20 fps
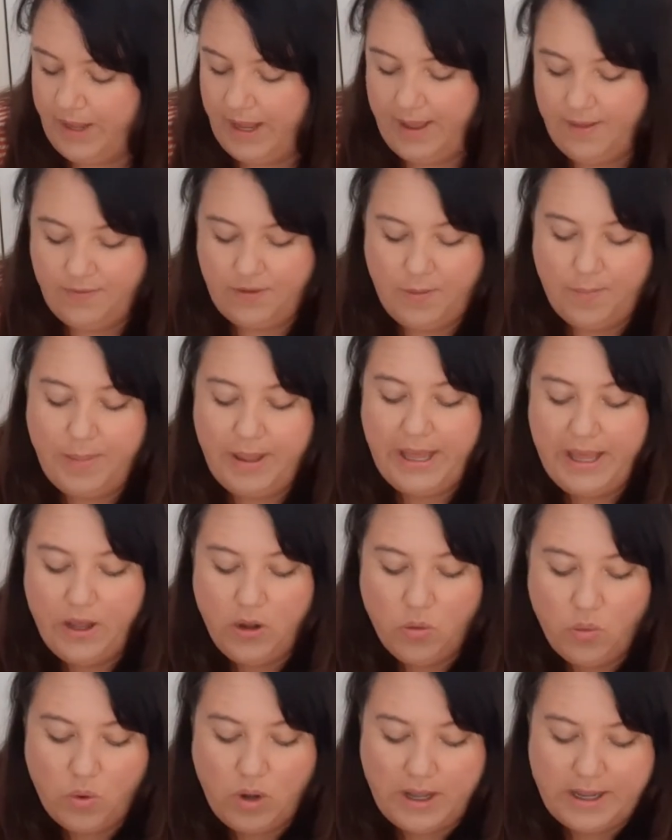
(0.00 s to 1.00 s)
and the
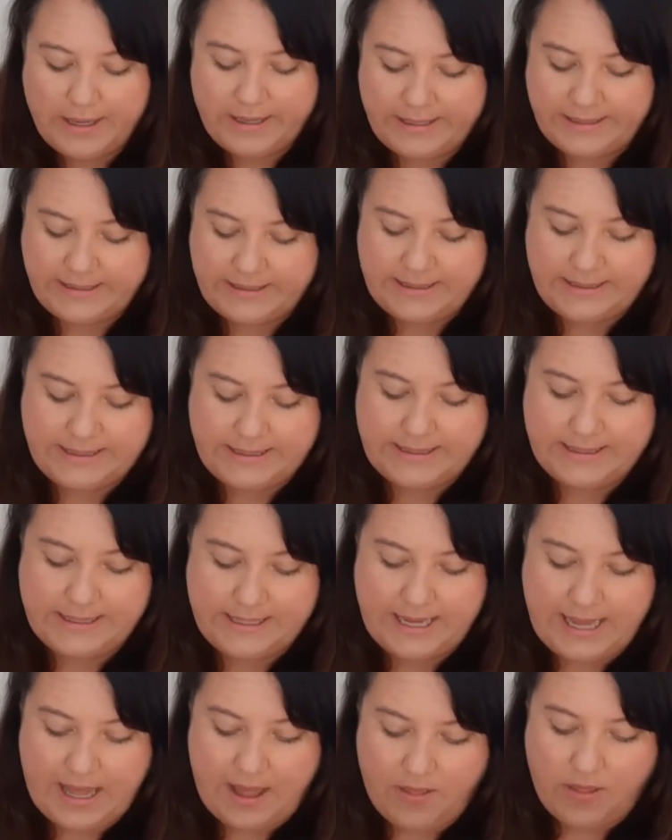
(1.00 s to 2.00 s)
pink ones
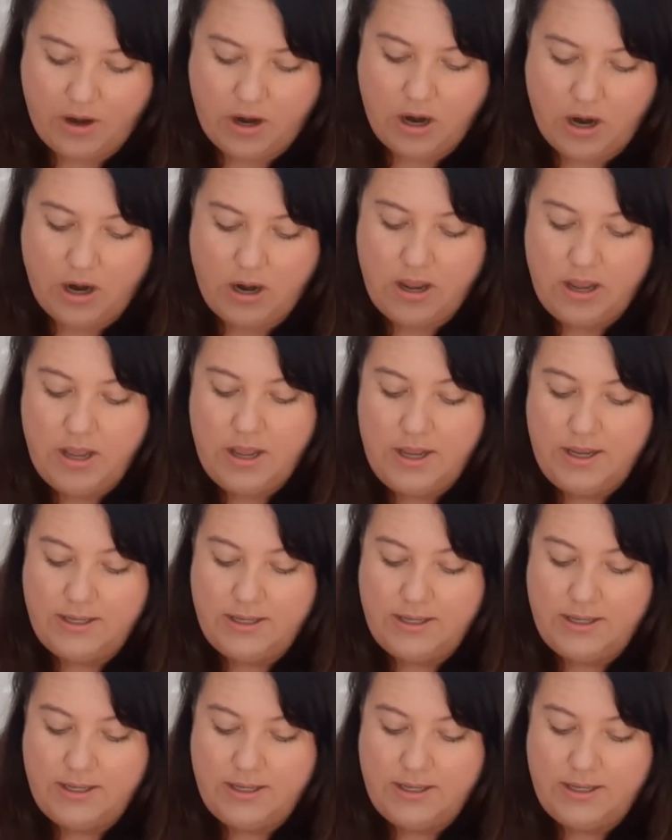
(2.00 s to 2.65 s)
together.